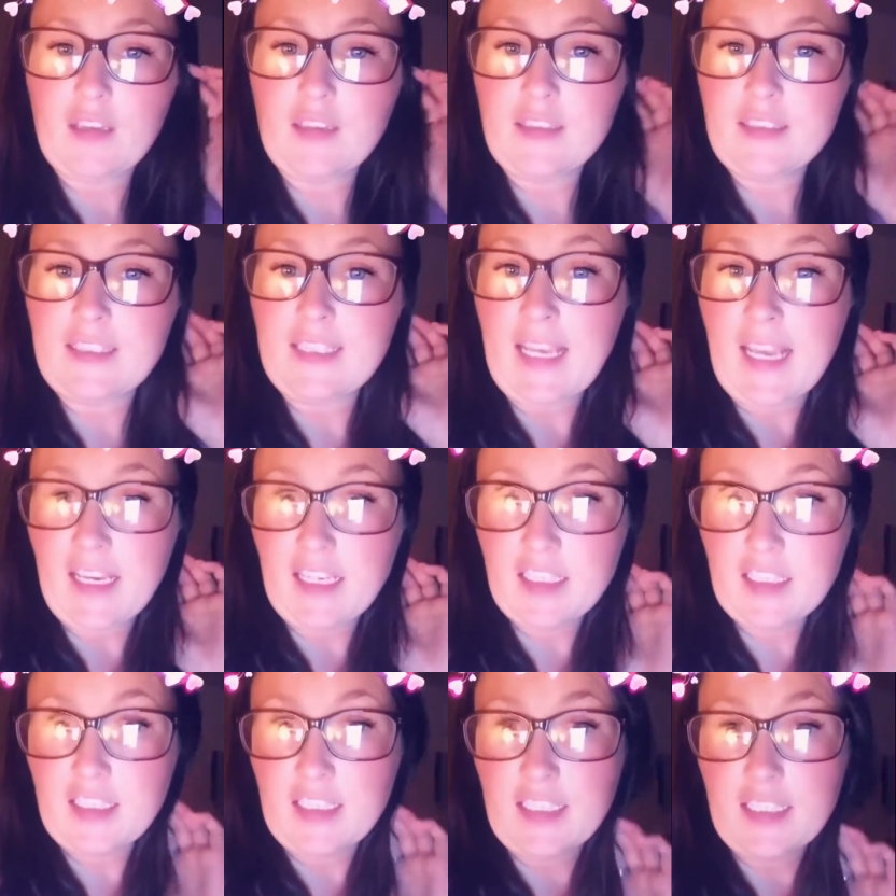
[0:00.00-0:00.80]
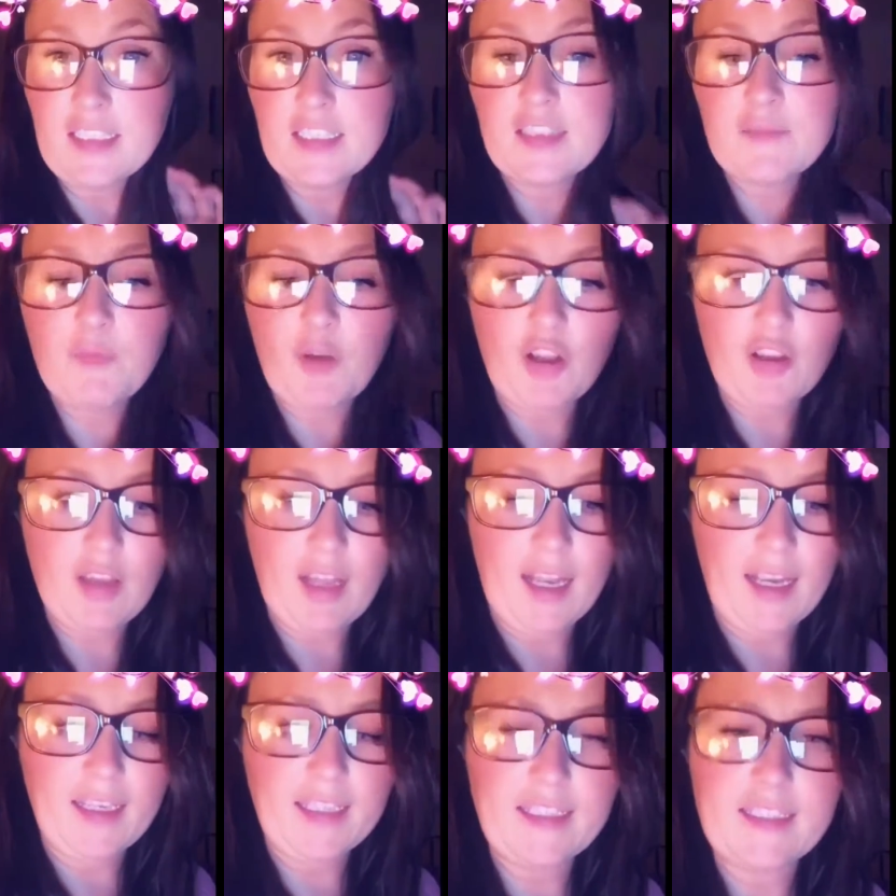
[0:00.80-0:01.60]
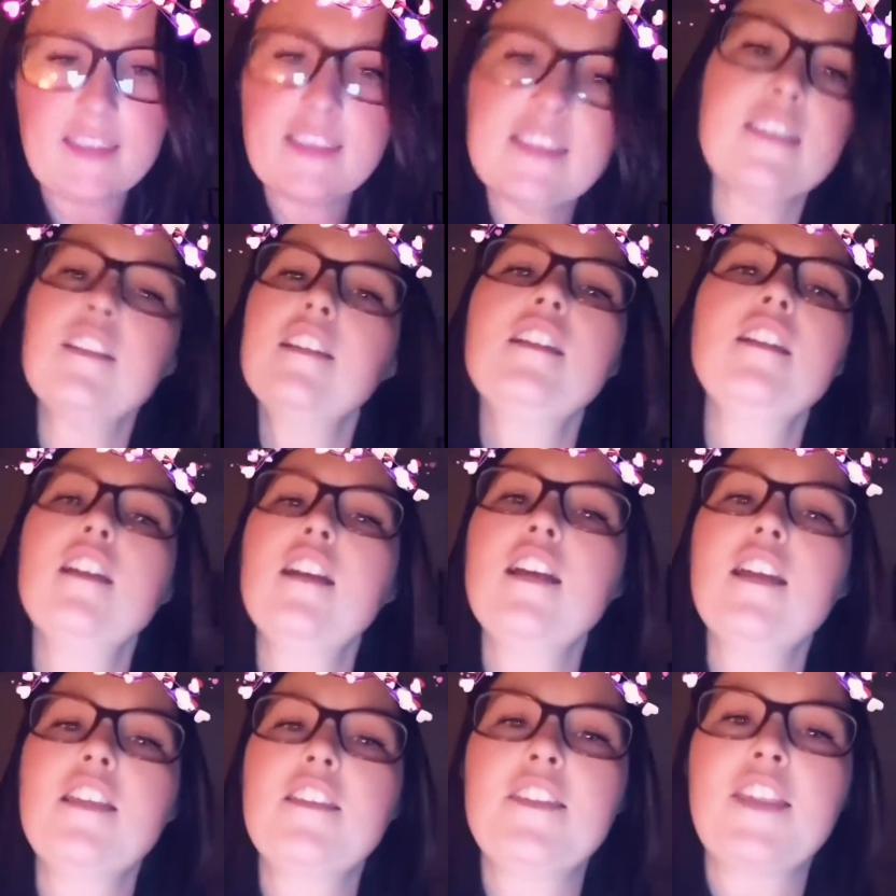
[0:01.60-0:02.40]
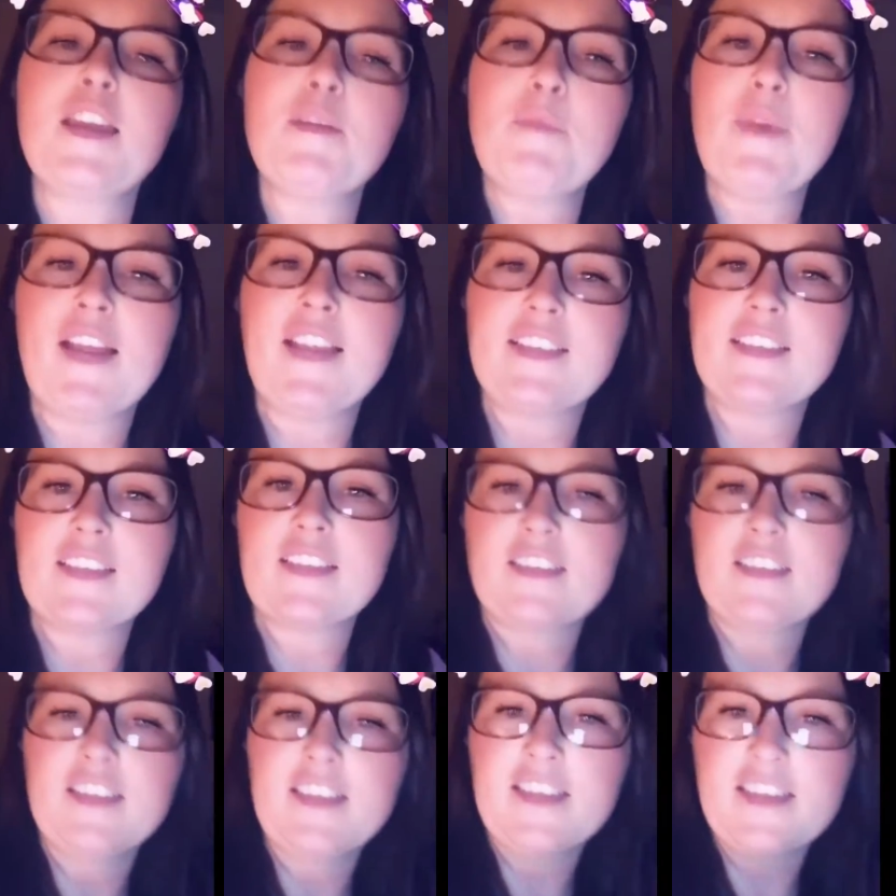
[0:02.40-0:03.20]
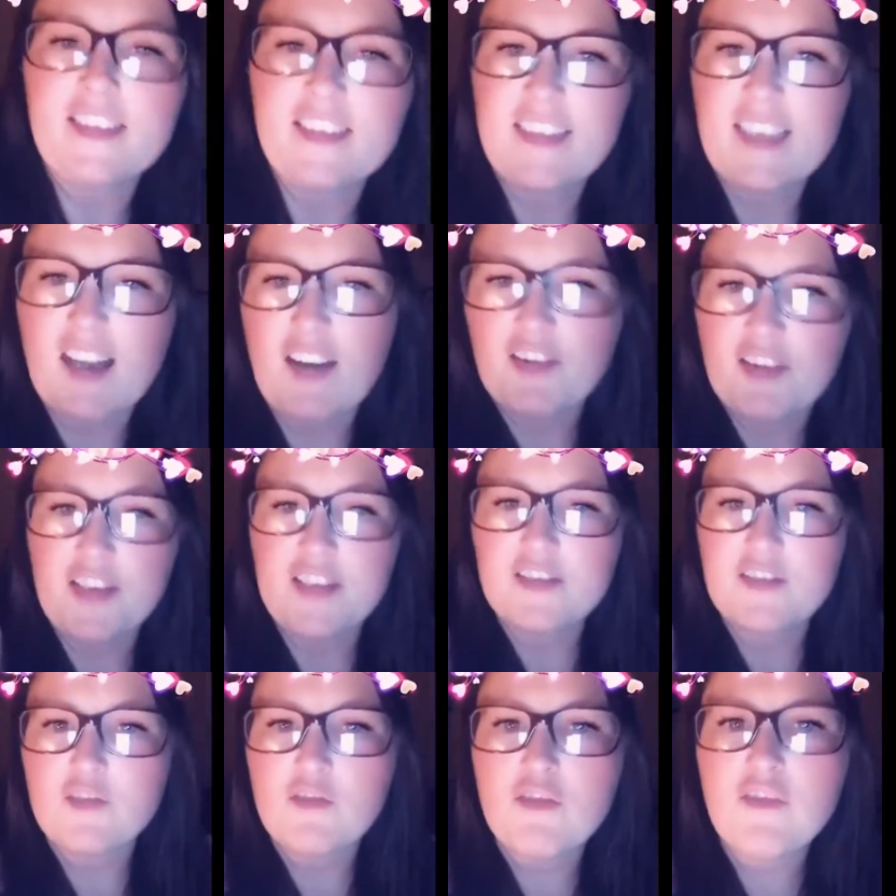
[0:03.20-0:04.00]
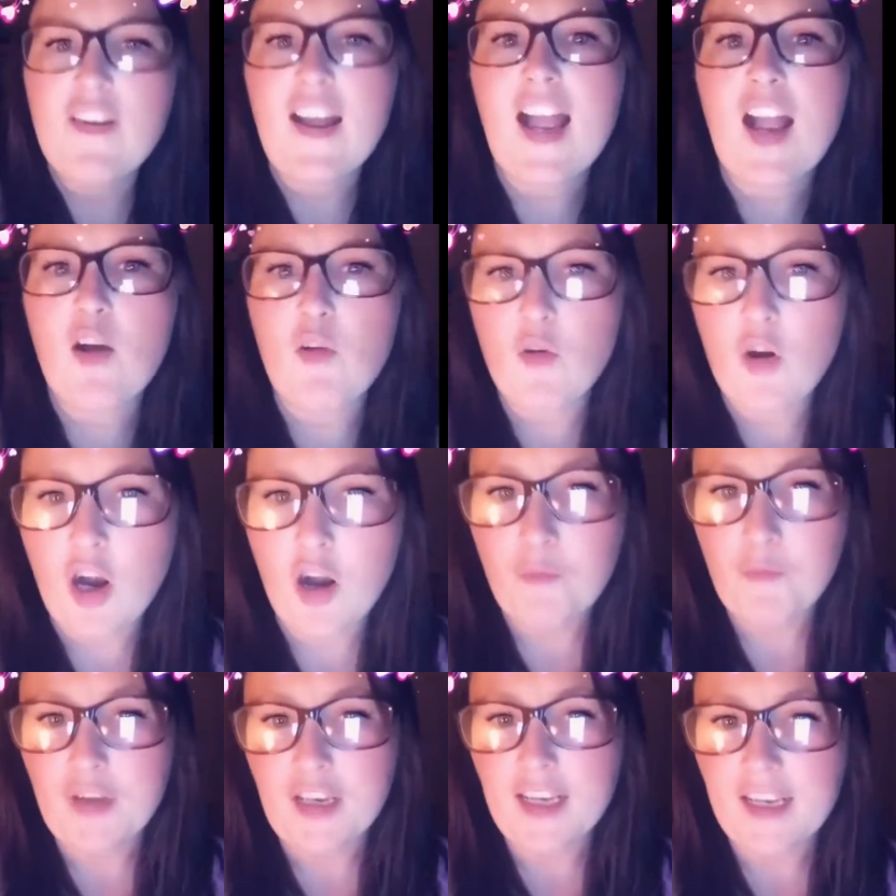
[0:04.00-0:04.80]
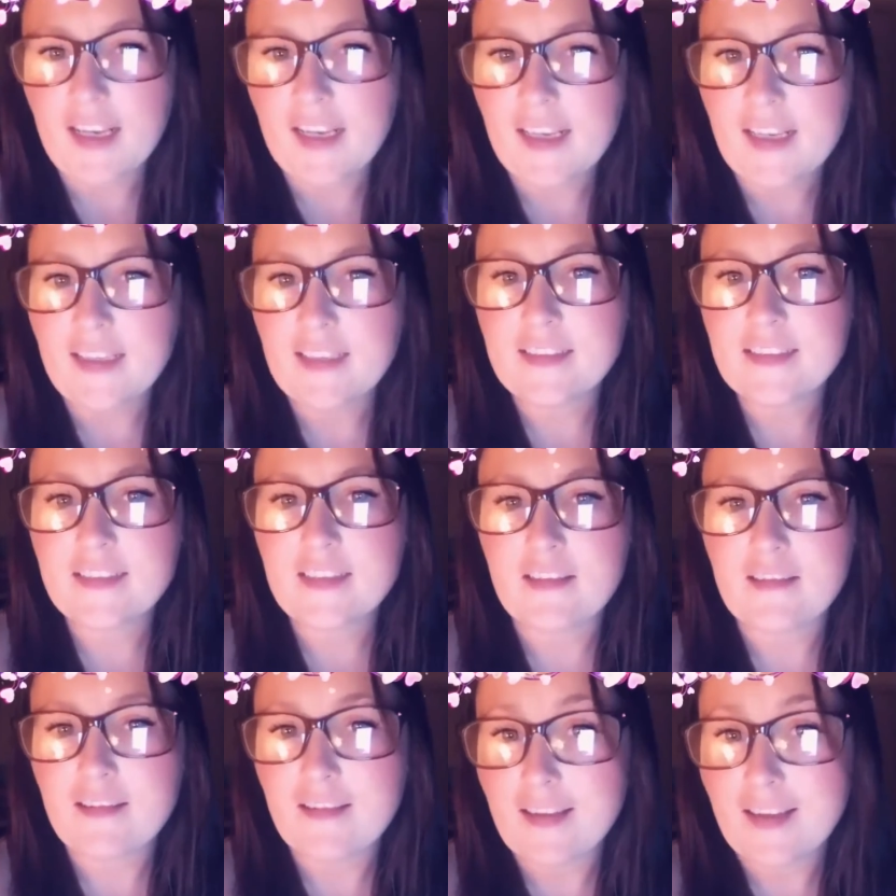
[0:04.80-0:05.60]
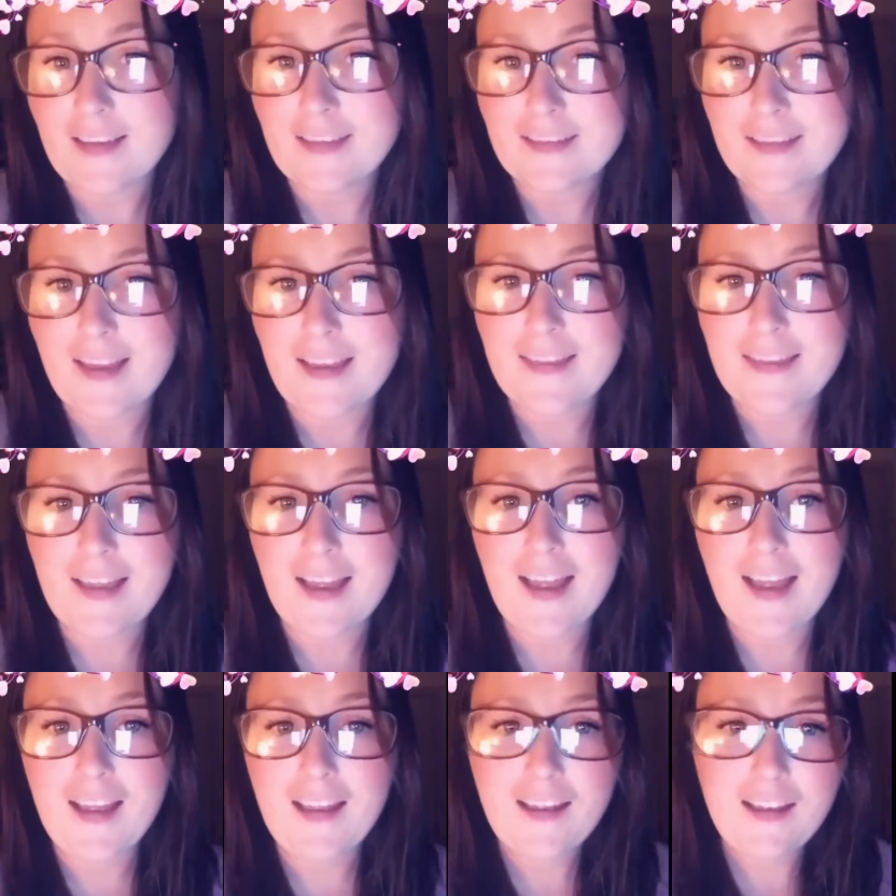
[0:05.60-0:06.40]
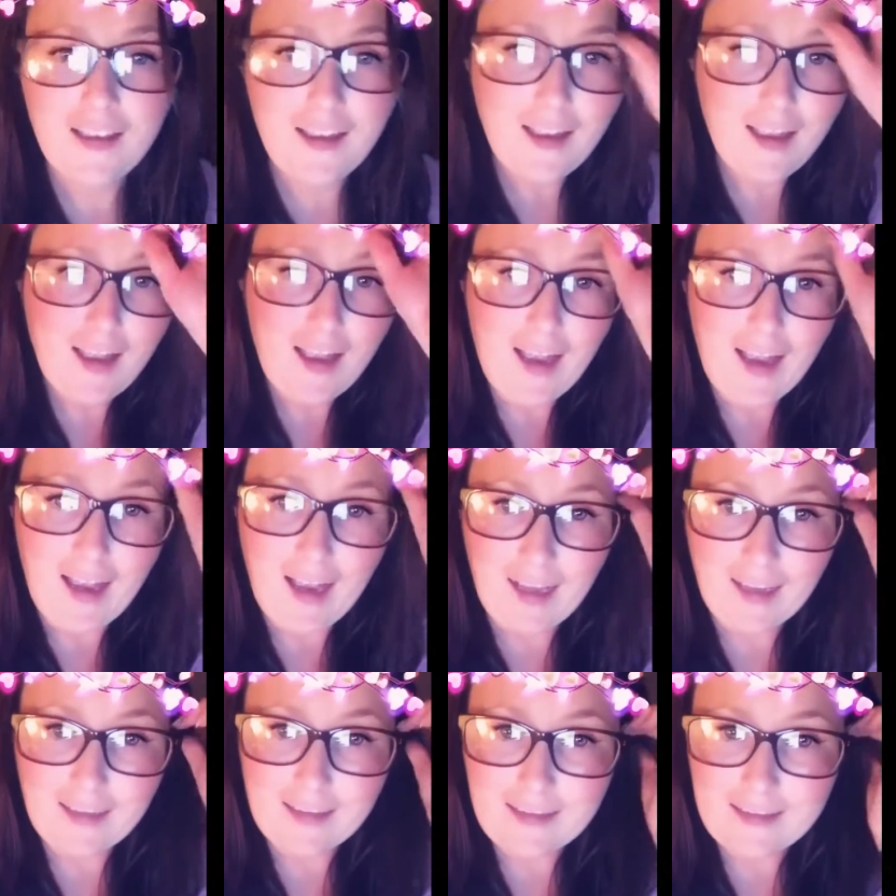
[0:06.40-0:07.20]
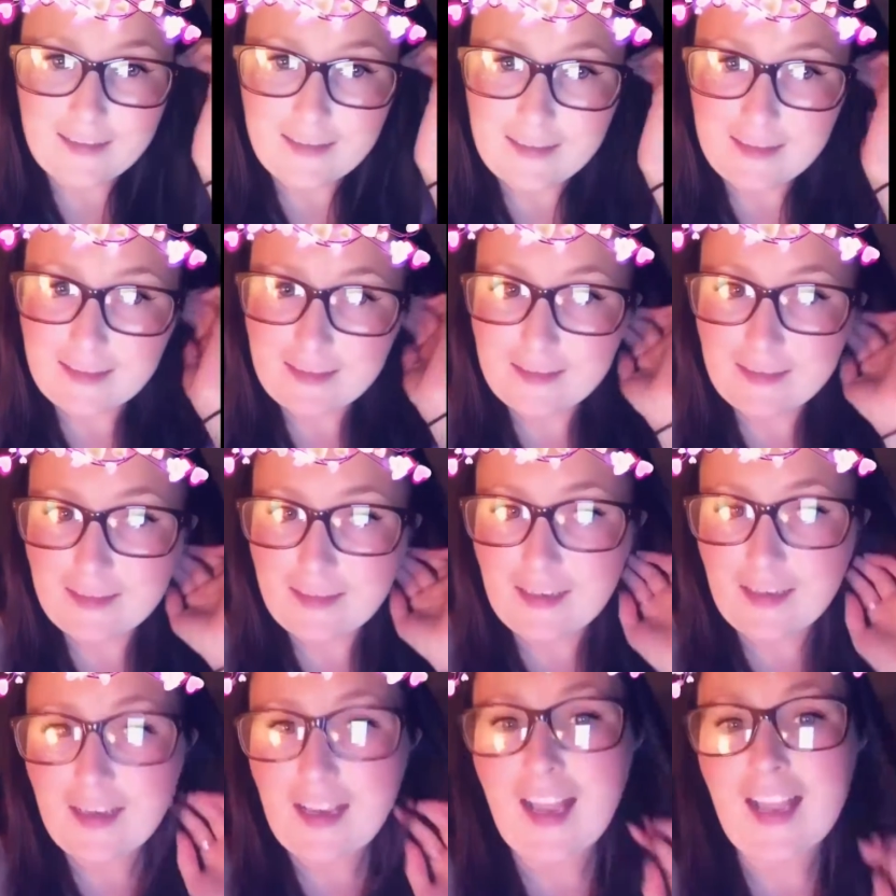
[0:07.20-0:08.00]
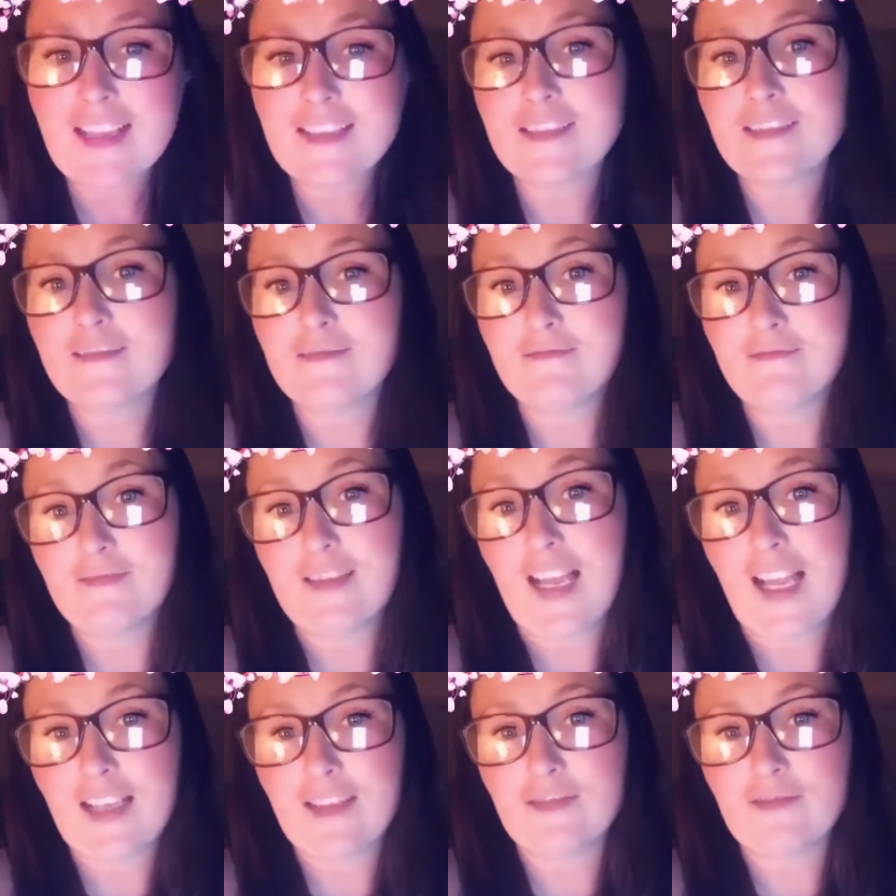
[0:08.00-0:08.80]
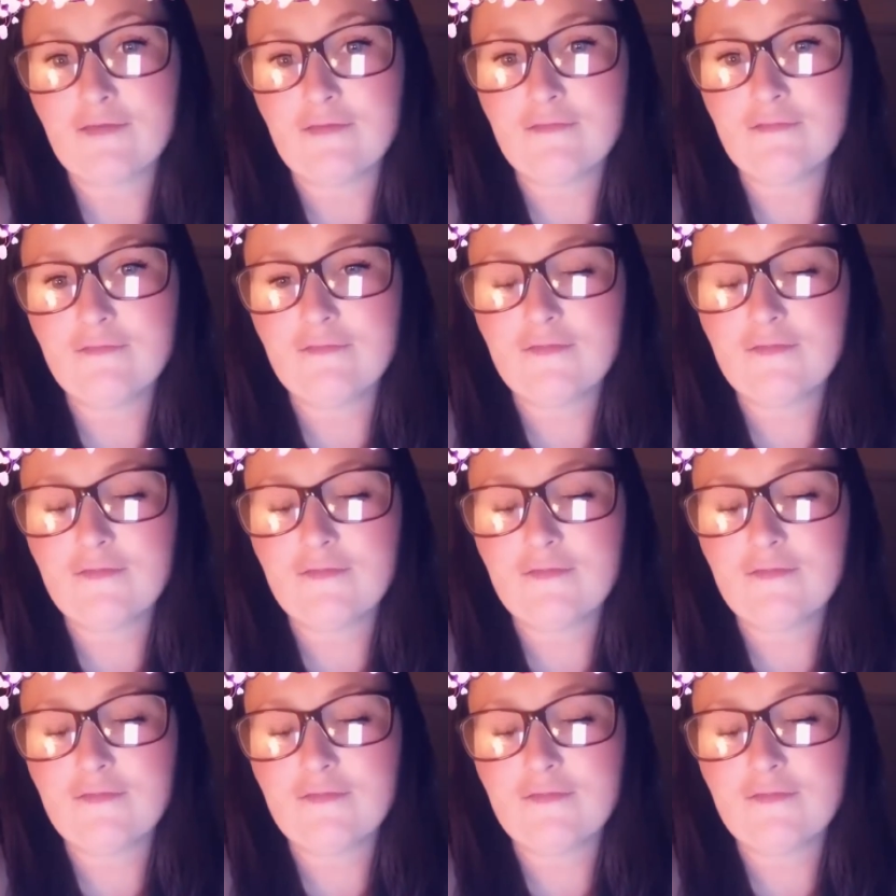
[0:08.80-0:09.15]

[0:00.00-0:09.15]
CHD spotlights, they tell you sort of how common it is and things like that. And as an adult